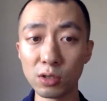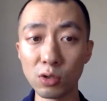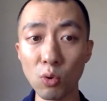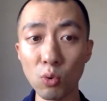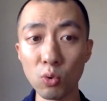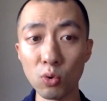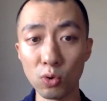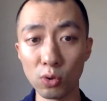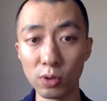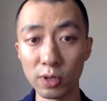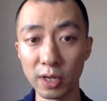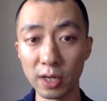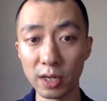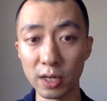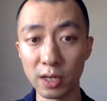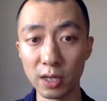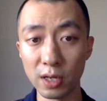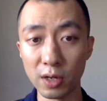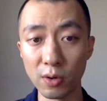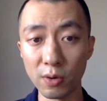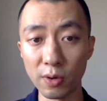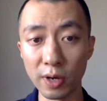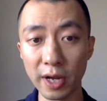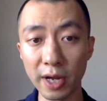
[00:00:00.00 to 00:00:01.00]
locally.
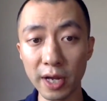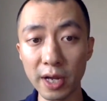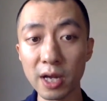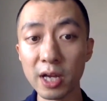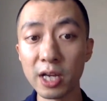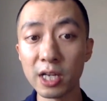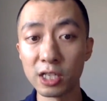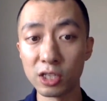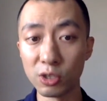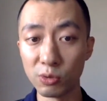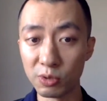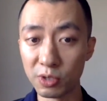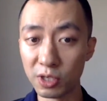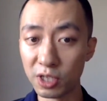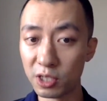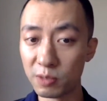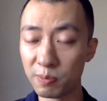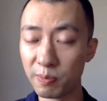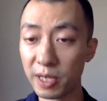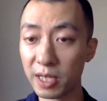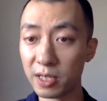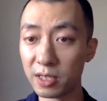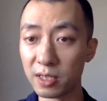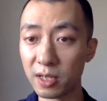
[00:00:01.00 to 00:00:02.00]
Okay, so she
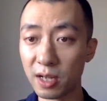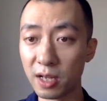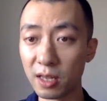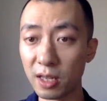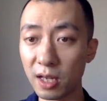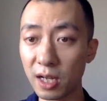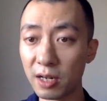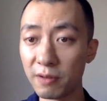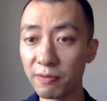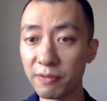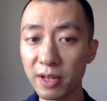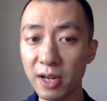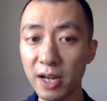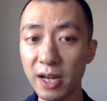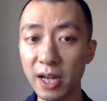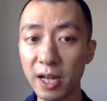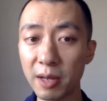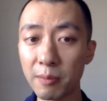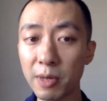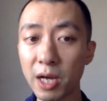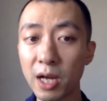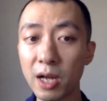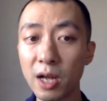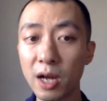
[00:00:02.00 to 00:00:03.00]
spends a lot of
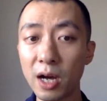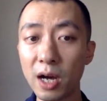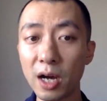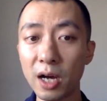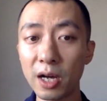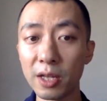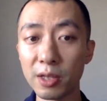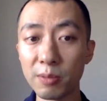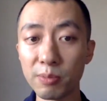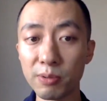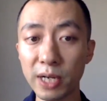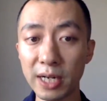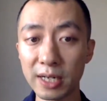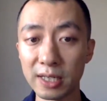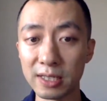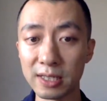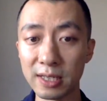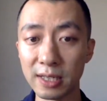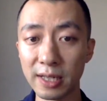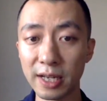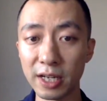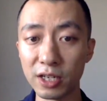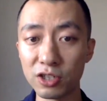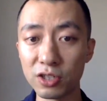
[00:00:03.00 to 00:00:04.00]
time on the product
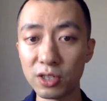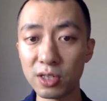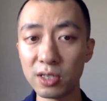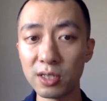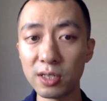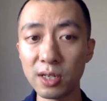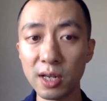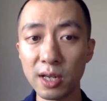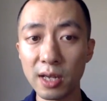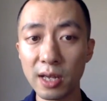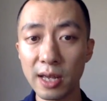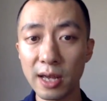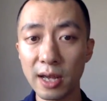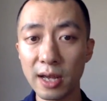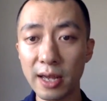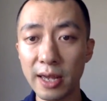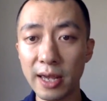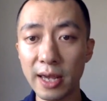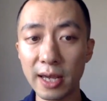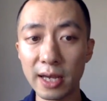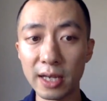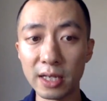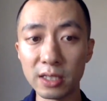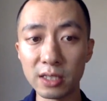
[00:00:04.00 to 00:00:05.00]
selection.
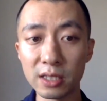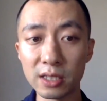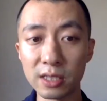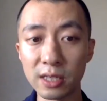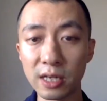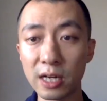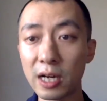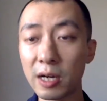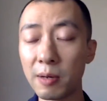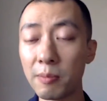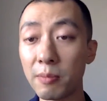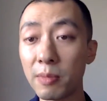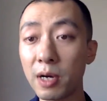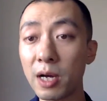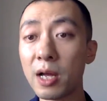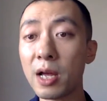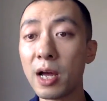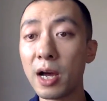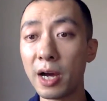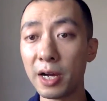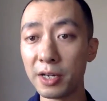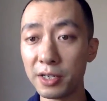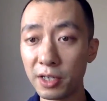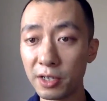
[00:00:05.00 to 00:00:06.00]
And
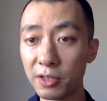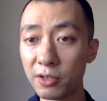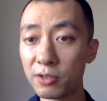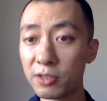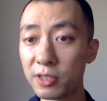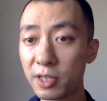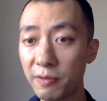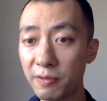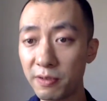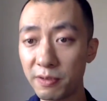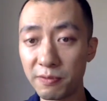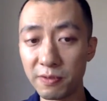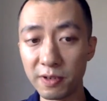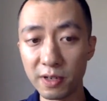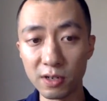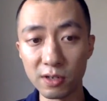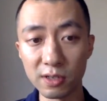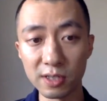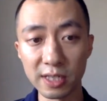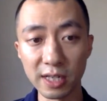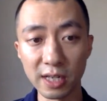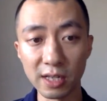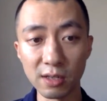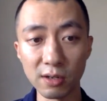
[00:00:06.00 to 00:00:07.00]
another 7-figure
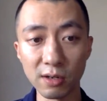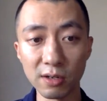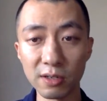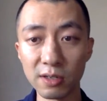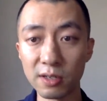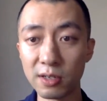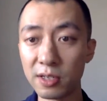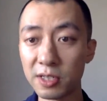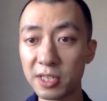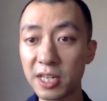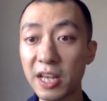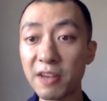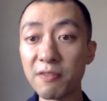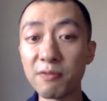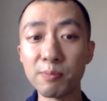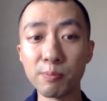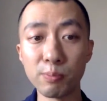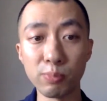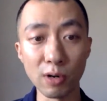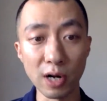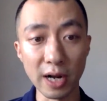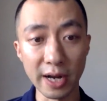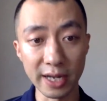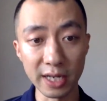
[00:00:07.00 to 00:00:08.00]
seller, Dave
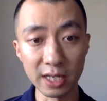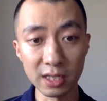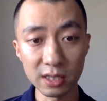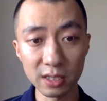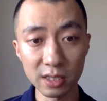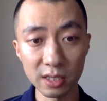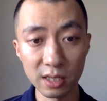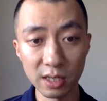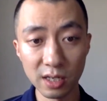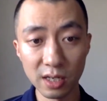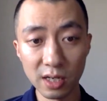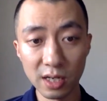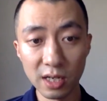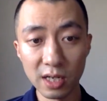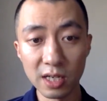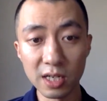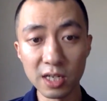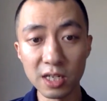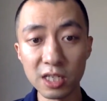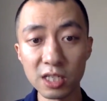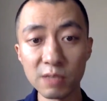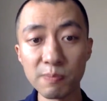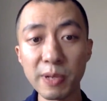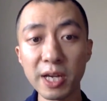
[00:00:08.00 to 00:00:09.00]
Bryant,
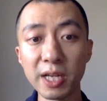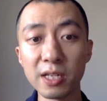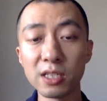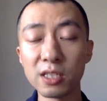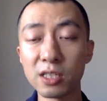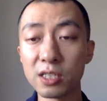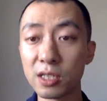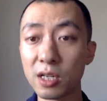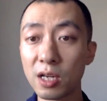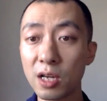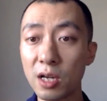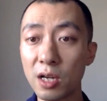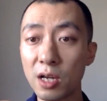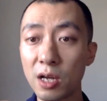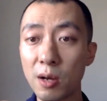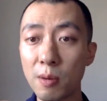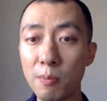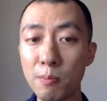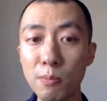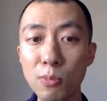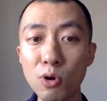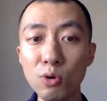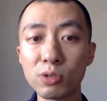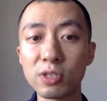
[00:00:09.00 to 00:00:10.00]
he spends
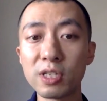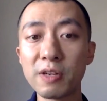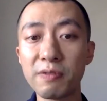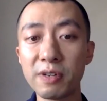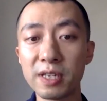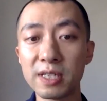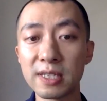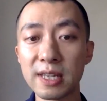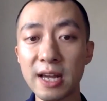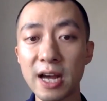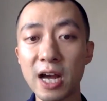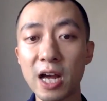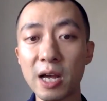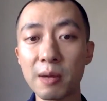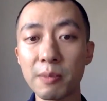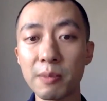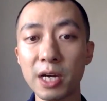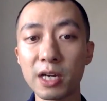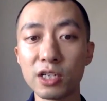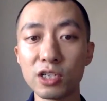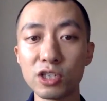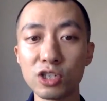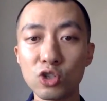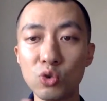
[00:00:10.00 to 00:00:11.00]
most of his time
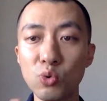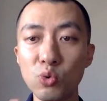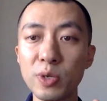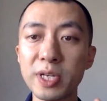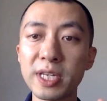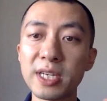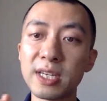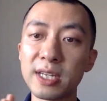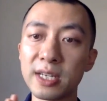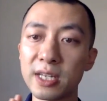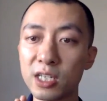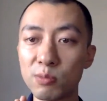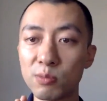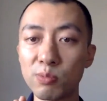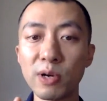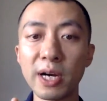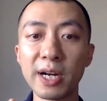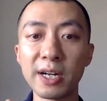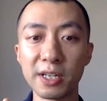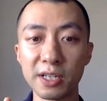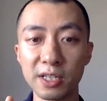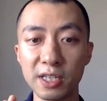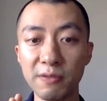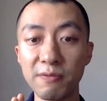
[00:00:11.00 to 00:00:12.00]
tweaking his
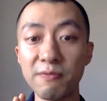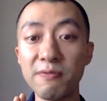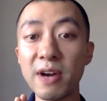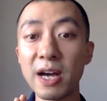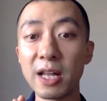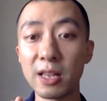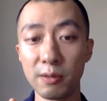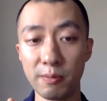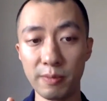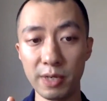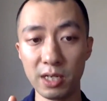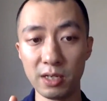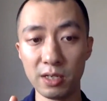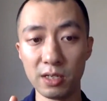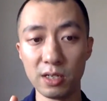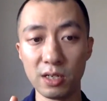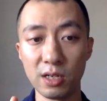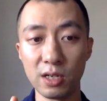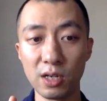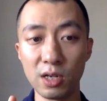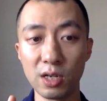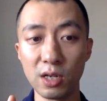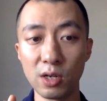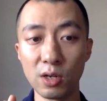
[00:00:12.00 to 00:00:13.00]
product development,
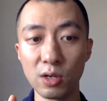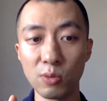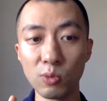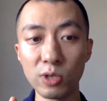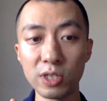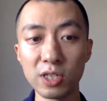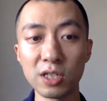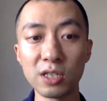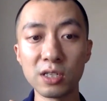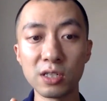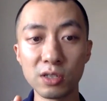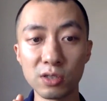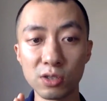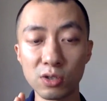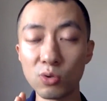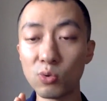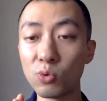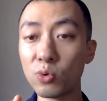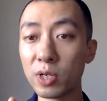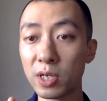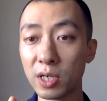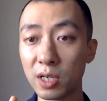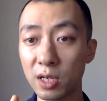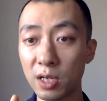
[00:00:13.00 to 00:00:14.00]
which he's
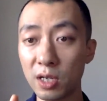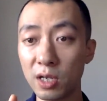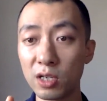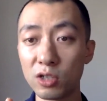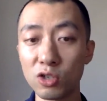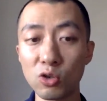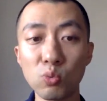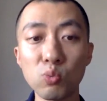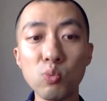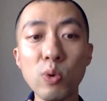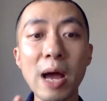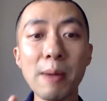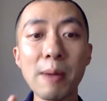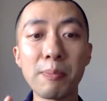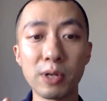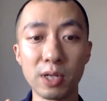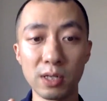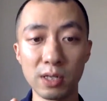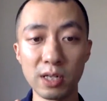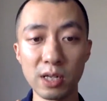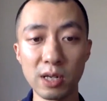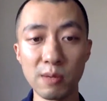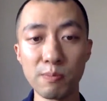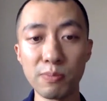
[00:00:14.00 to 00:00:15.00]
doing to
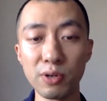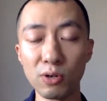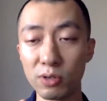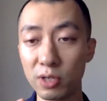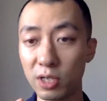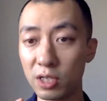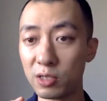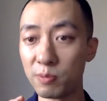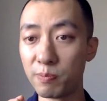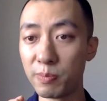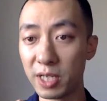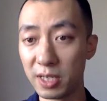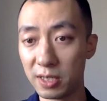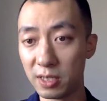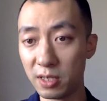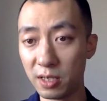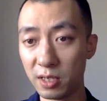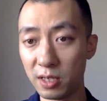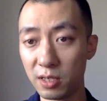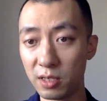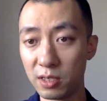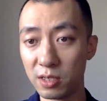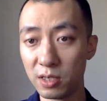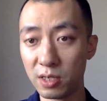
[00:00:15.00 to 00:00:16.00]
rapidly build his
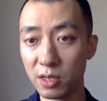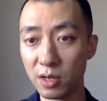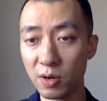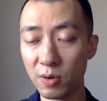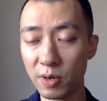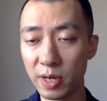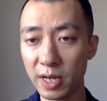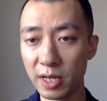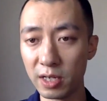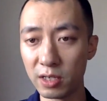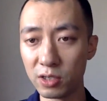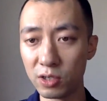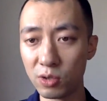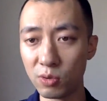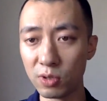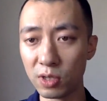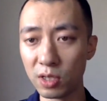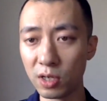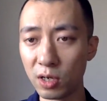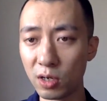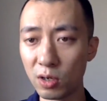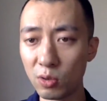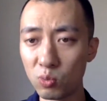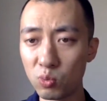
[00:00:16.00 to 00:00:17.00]
business. Okay, so
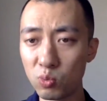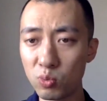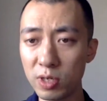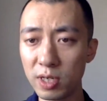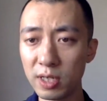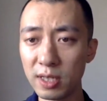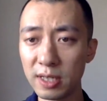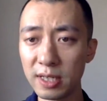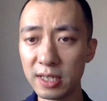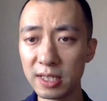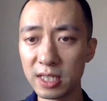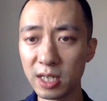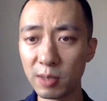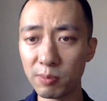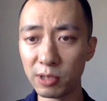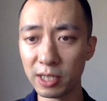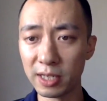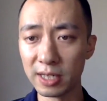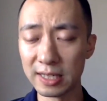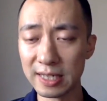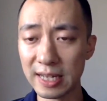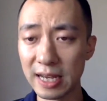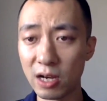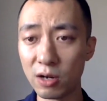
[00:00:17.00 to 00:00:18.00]
they're really
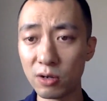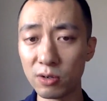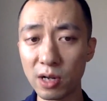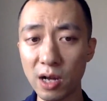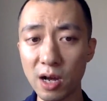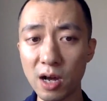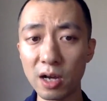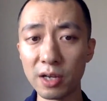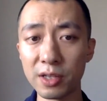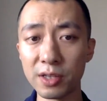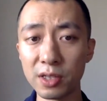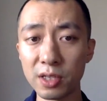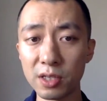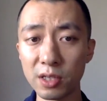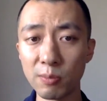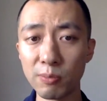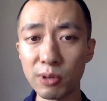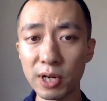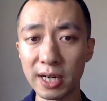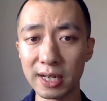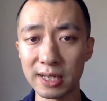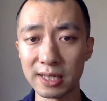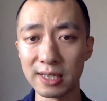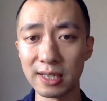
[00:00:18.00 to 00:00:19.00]
doubling down on the
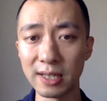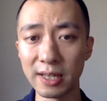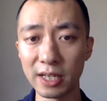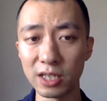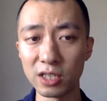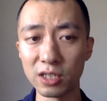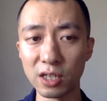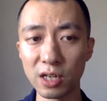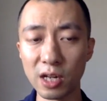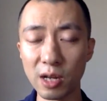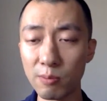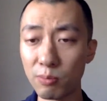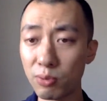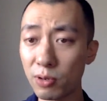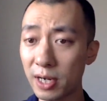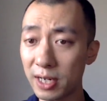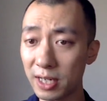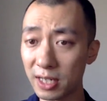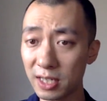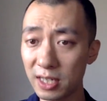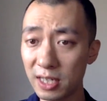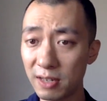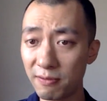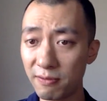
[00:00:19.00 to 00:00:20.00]
product selection and
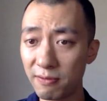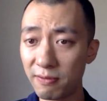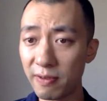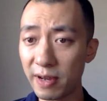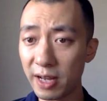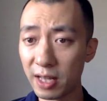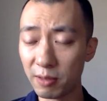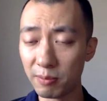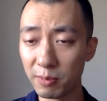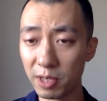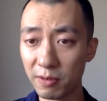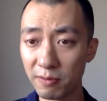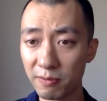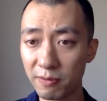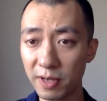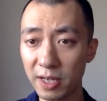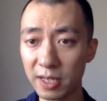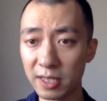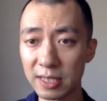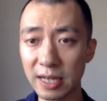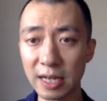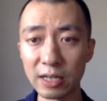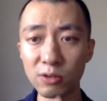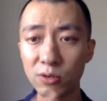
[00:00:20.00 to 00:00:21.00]
product development
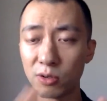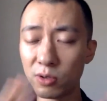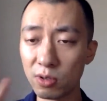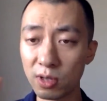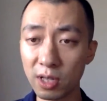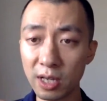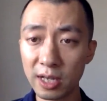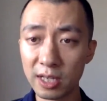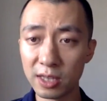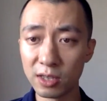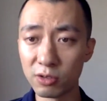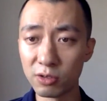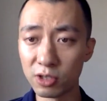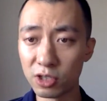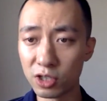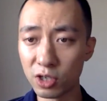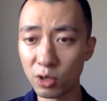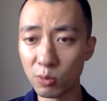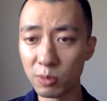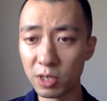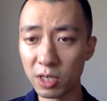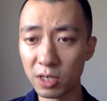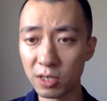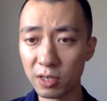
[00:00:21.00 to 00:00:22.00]
phase. I know there's so
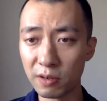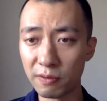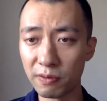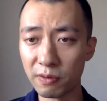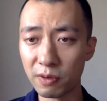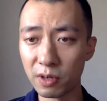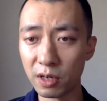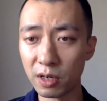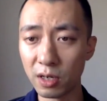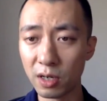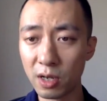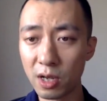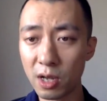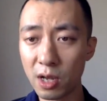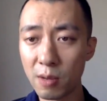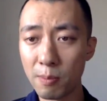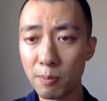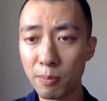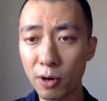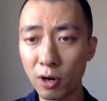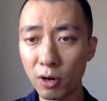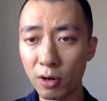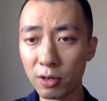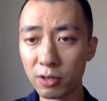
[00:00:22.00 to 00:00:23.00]
many different
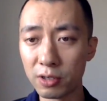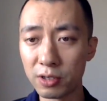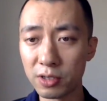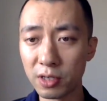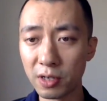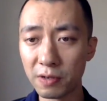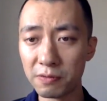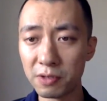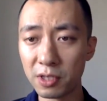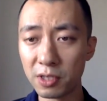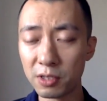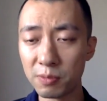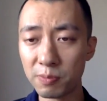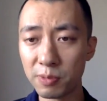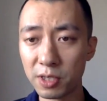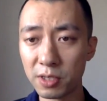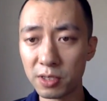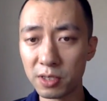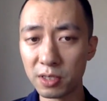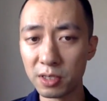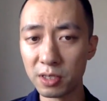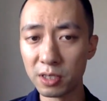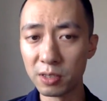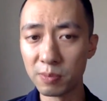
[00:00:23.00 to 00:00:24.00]
parts of this
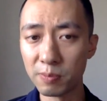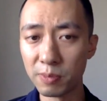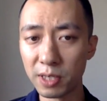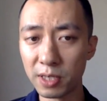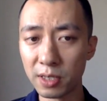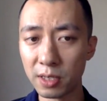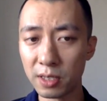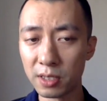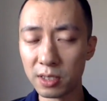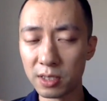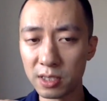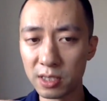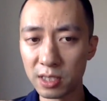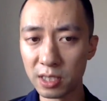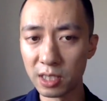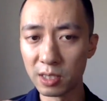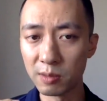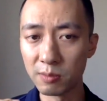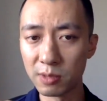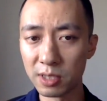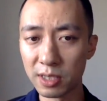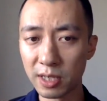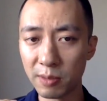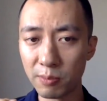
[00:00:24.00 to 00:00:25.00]
business, but it
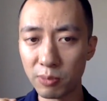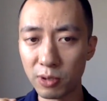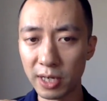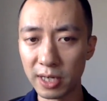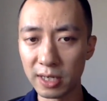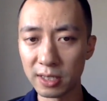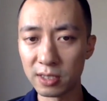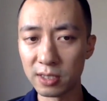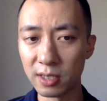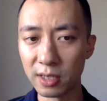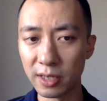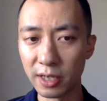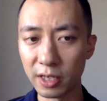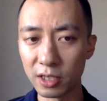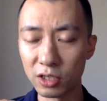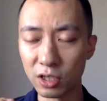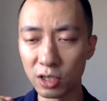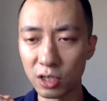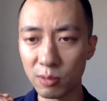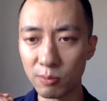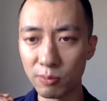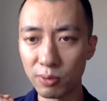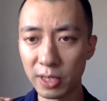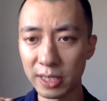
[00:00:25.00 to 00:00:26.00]
seems that product
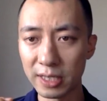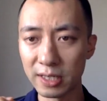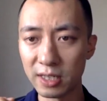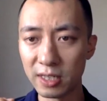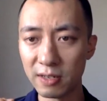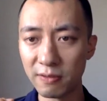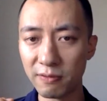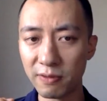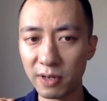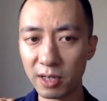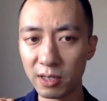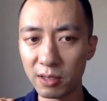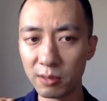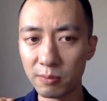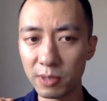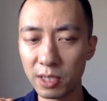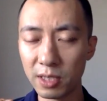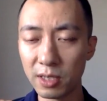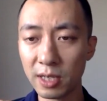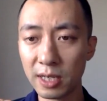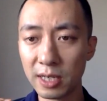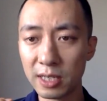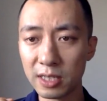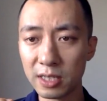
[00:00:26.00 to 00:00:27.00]
selection and product
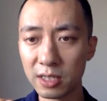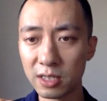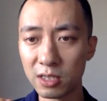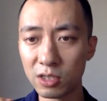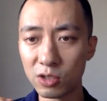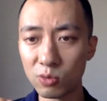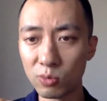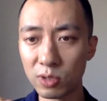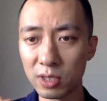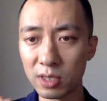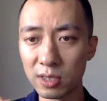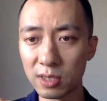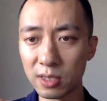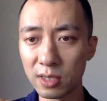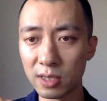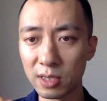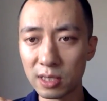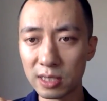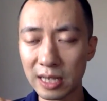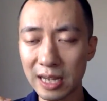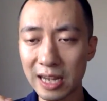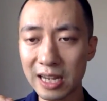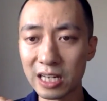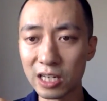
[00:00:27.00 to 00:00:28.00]
development, this is one of
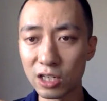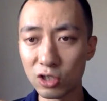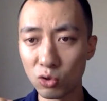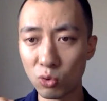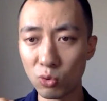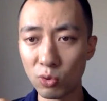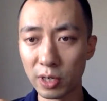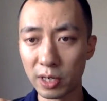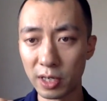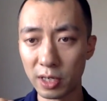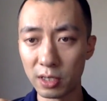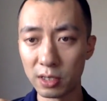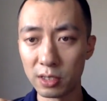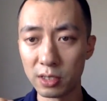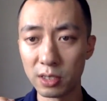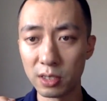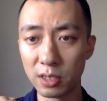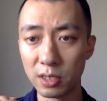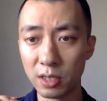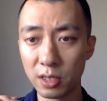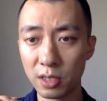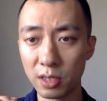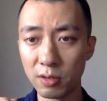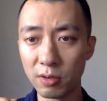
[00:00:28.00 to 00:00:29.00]
the 80/20s,
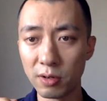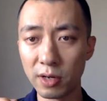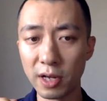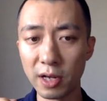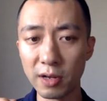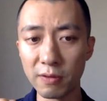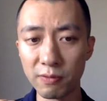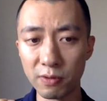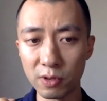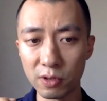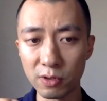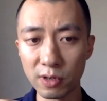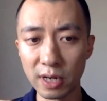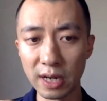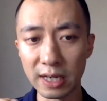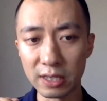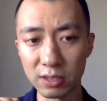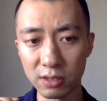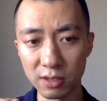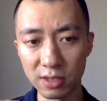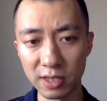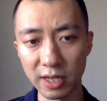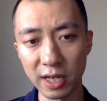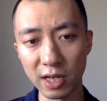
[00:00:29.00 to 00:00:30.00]
okay, for you guys
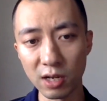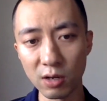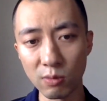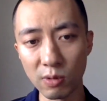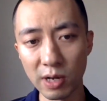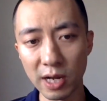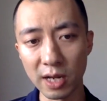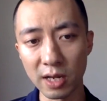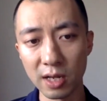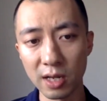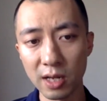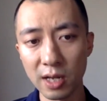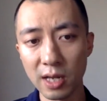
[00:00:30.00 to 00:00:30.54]
to take away.